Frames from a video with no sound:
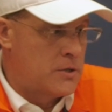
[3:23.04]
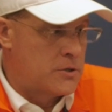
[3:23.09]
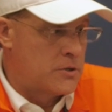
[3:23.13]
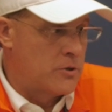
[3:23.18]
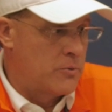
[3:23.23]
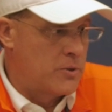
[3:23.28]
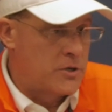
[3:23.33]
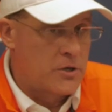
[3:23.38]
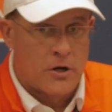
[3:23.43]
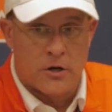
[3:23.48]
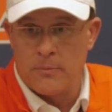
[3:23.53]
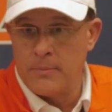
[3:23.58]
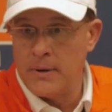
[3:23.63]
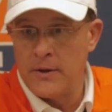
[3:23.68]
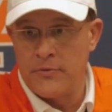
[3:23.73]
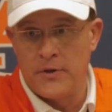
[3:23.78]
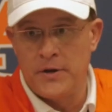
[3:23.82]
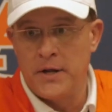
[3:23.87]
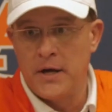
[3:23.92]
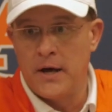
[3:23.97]
so we talked
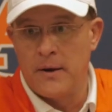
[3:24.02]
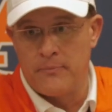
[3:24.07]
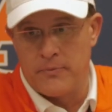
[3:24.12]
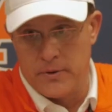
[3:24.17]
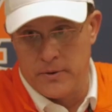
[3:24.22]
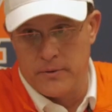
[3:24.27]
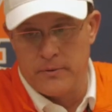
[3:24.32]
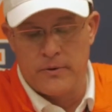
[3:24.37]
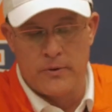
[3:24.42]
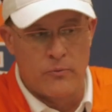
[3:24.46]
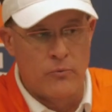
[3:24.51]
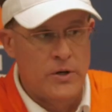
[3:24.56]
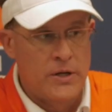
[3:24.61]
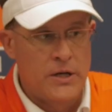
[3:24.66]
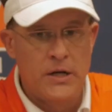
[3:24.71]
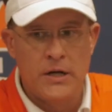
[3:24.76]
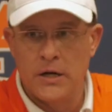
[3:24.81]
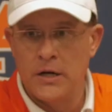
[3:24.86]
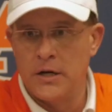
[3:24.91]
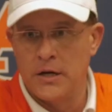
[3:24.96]
about the depth, and we
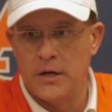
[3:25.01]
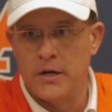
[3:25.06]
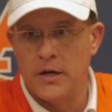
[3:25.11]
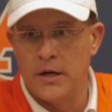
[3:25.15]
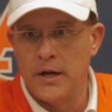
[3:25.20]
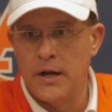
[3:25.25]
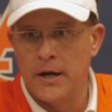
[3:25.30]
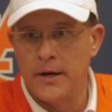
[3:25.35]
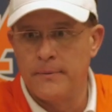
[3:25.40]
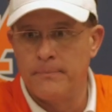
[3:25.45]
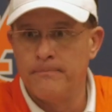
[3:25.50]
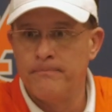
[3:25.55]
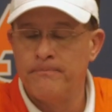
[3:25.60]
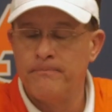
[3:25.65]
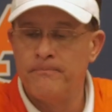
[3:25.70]
needed it today.